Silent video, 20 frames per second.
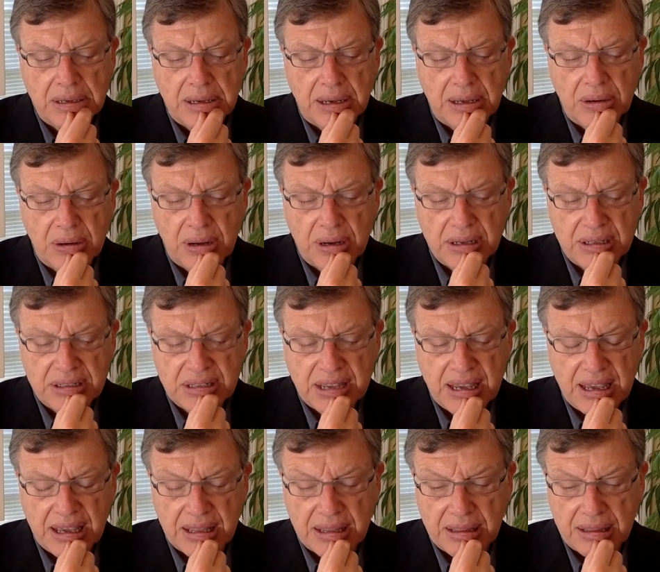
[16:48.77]
on August
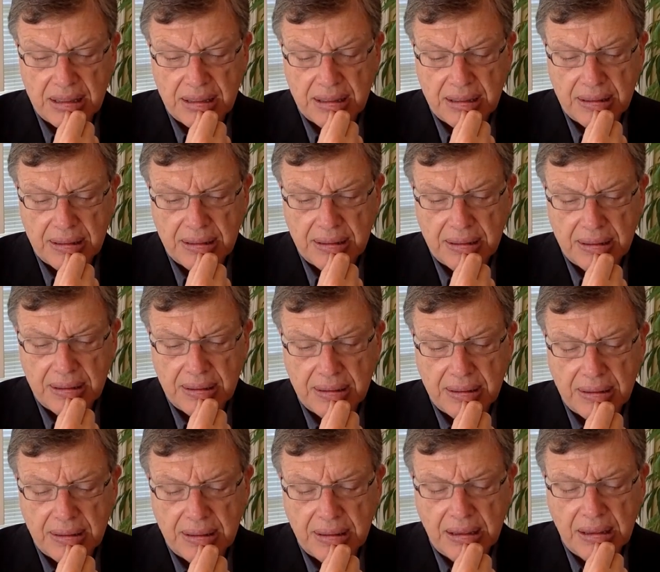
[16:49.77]
8th.
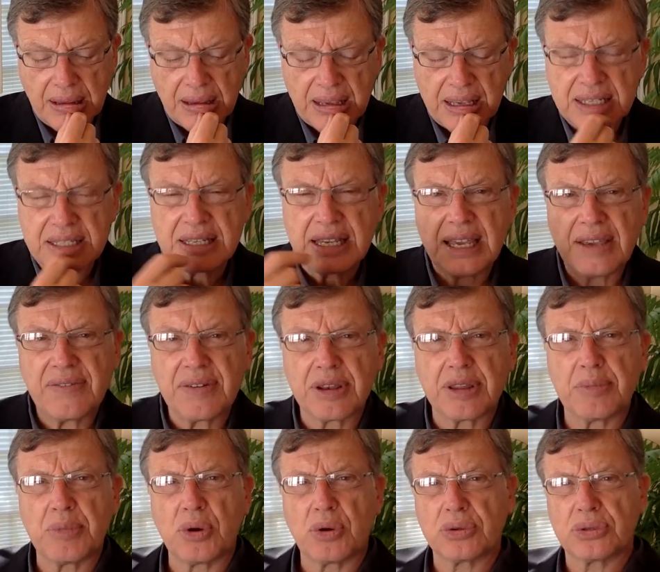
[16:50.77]
You see, even
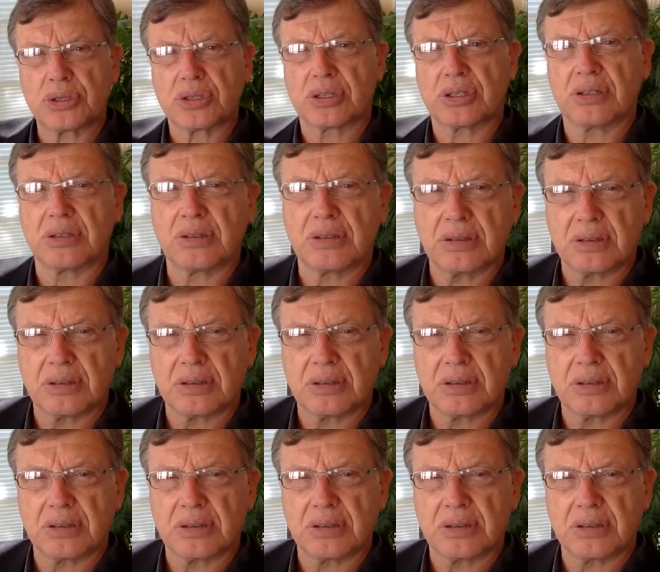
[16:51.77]
the most